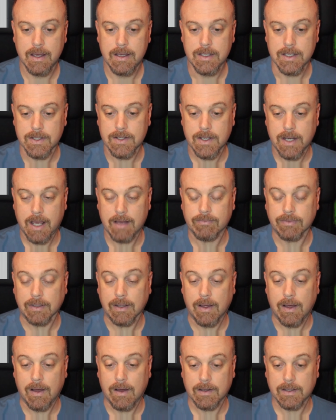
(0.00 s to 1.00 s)
He could have
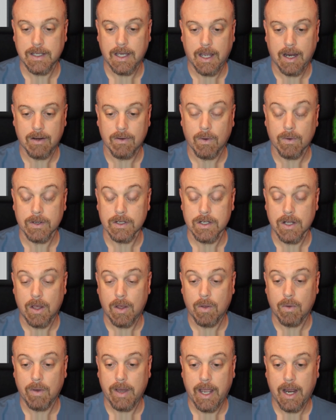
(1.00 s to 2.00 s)
long hair or
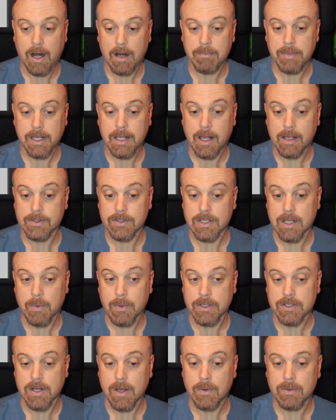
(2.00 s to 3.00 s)
no hair because there
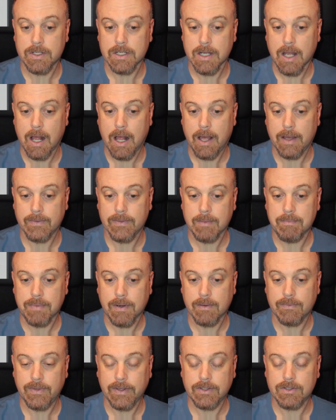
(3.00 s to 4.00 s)
was no denying the
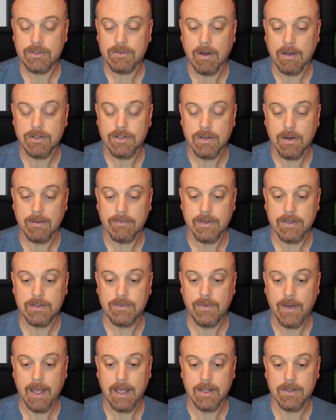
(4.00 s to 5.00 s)
perfect structure of his
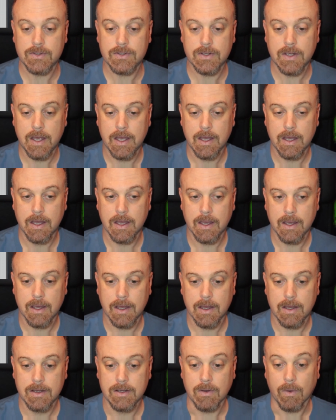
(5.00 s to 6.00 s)
face.
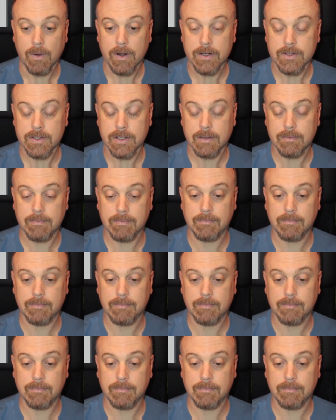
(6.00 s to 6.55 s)
Or his...